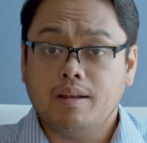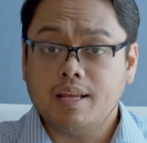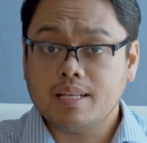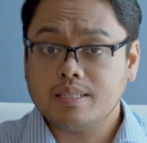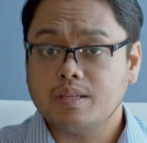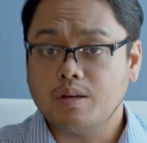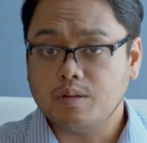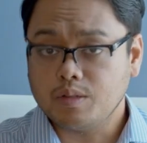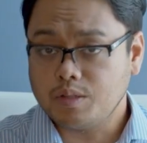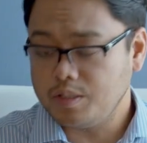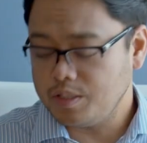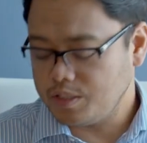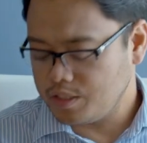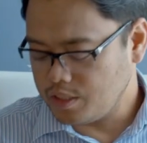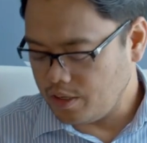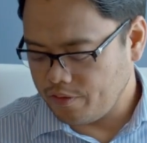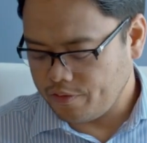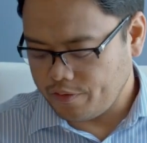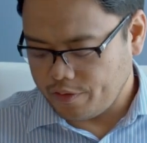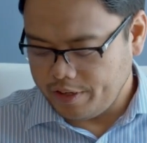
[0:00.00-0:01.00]
let's go to the
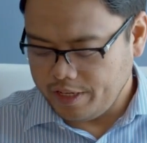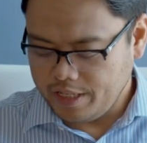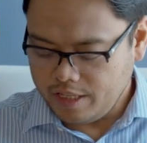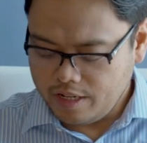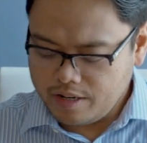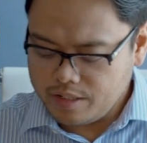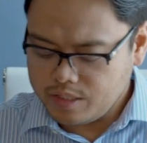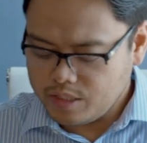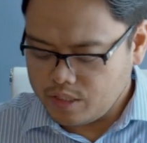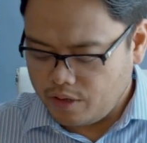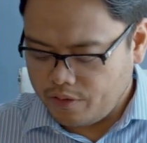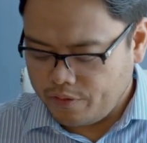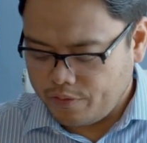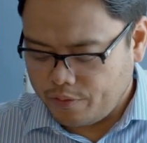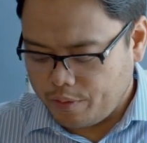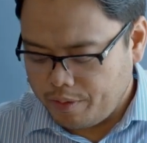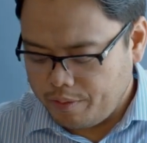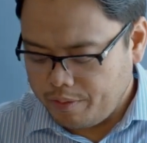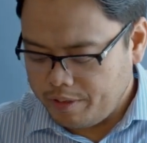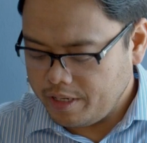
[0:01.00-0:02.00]
software. In our
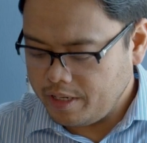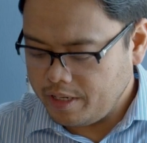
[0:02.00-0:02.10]
software, we're